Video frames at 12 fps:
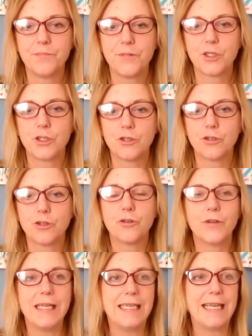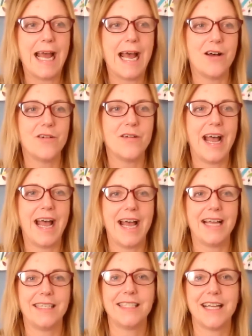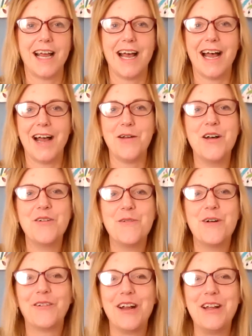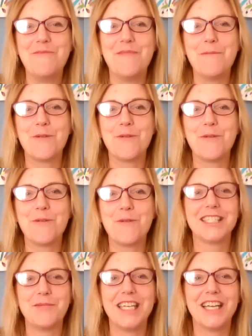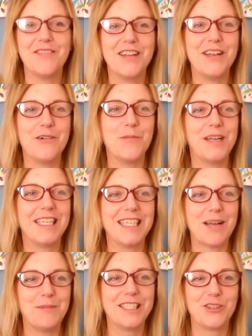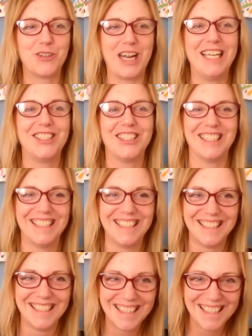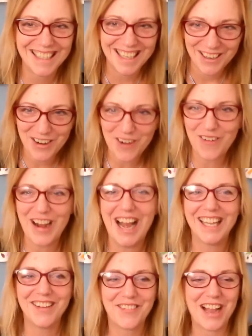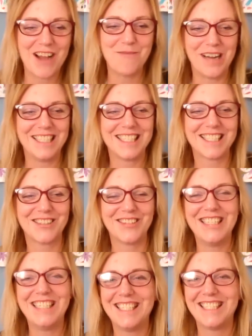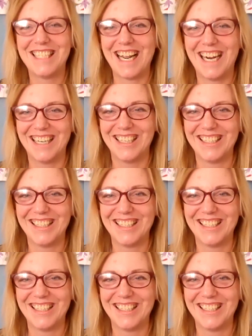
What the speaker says: screen now, and I will remember not to be giving you a big demonstration while I've got my screen shared.